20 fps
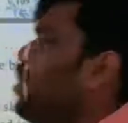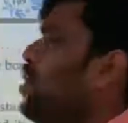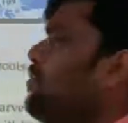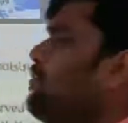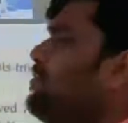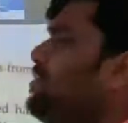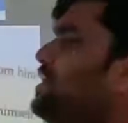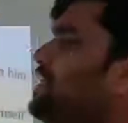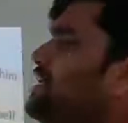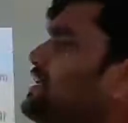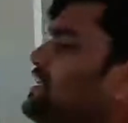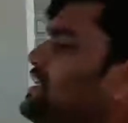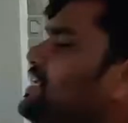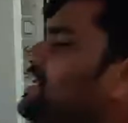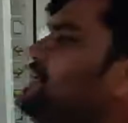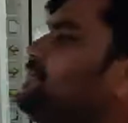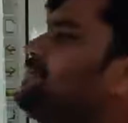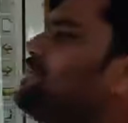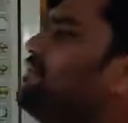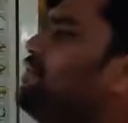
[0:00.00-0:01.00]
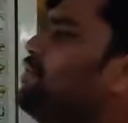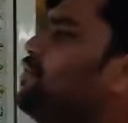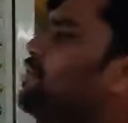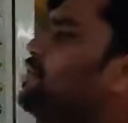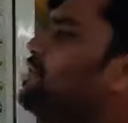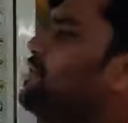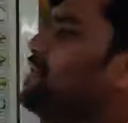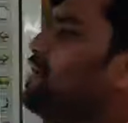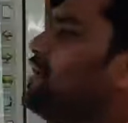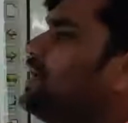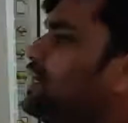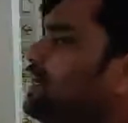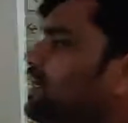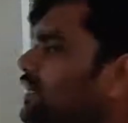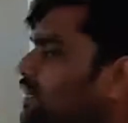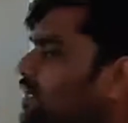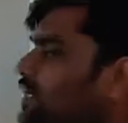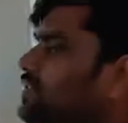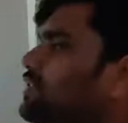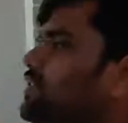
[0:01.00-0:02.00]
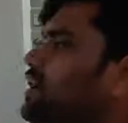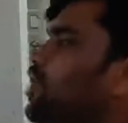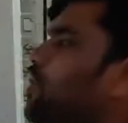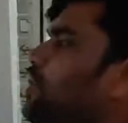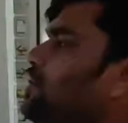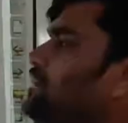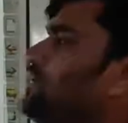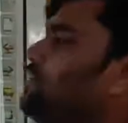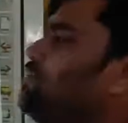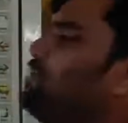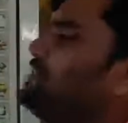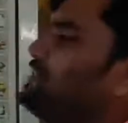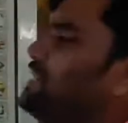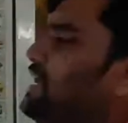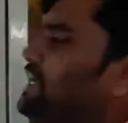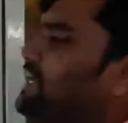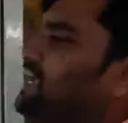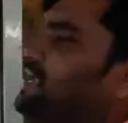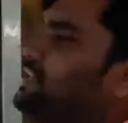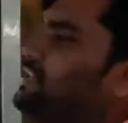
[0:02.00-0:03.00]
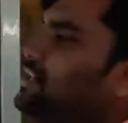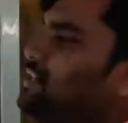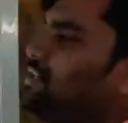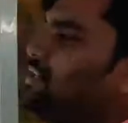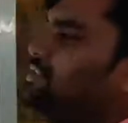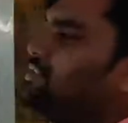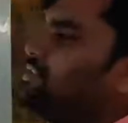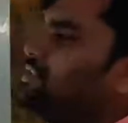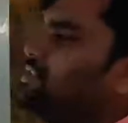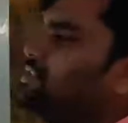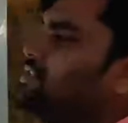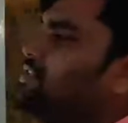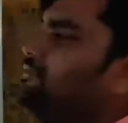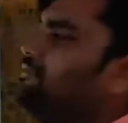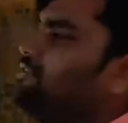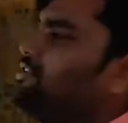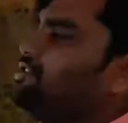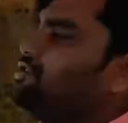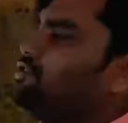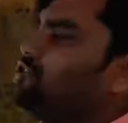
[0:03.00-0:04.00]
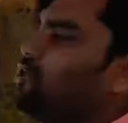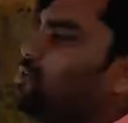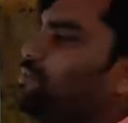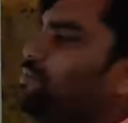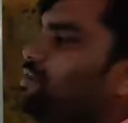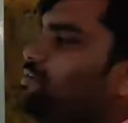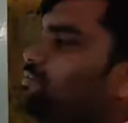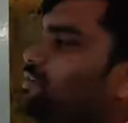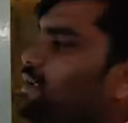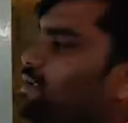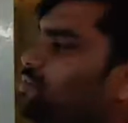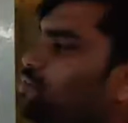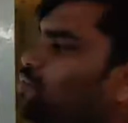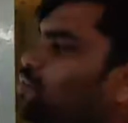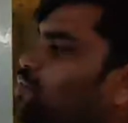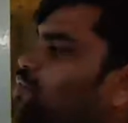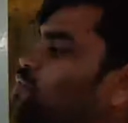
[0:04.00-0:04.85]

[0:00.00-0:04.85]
over a year before the author was again in London. The first shop he went to